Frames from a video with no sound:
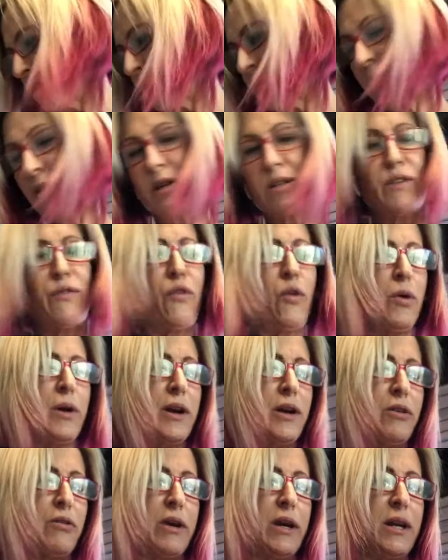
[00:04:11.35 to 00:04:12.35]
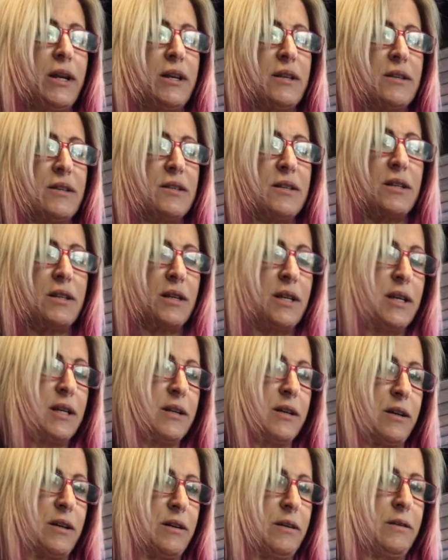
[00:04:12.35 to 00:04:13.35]
there's 4 ingredients in
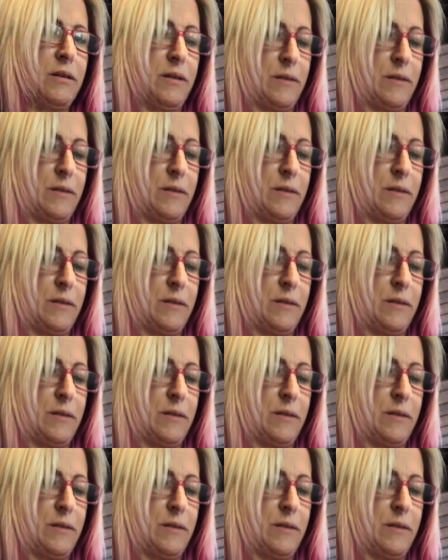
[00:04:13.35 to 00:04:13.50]
here.